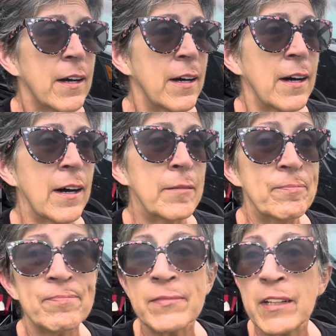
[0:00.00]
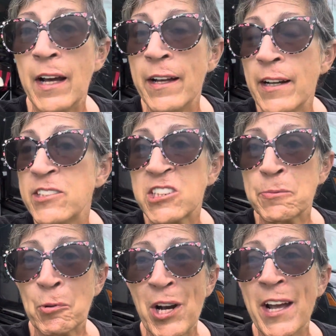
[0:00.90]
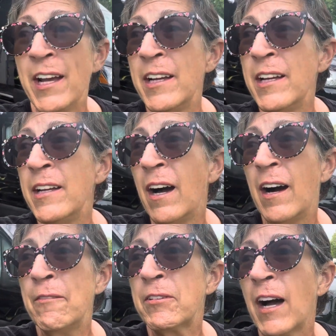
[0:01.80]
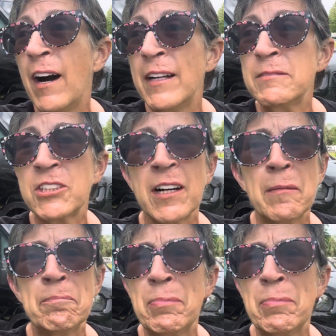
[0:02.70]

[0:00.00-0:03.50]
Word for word: Um, and I spray, I've got uh,